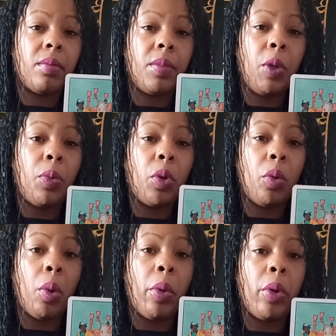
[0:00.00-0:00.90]
People
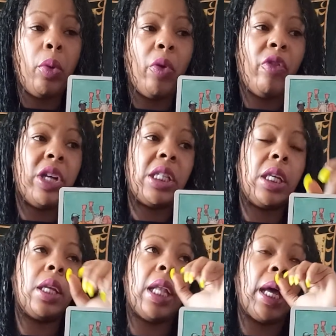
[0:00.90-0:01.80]
who are
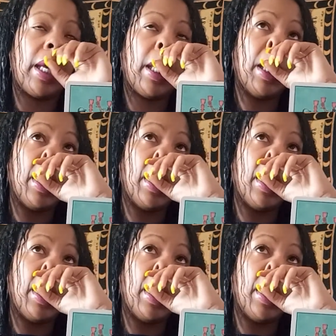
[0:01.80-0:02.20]
already, like,